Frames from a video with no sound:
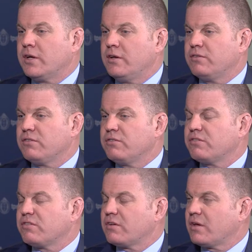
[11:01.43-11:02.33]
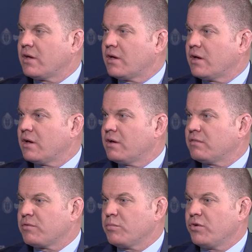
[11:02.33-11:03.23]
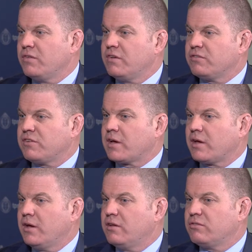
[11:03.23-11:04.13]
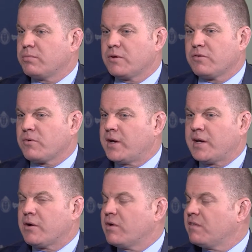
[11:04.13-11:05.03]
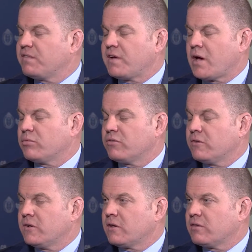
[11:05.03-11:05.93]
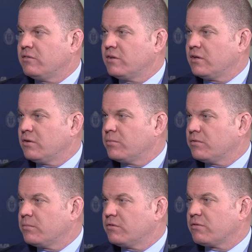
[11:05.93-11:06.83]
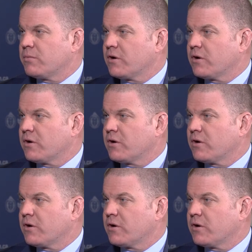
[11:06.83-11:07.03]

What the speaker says: cases from previous decades, but right now we have absolutely nothing to link with Mr.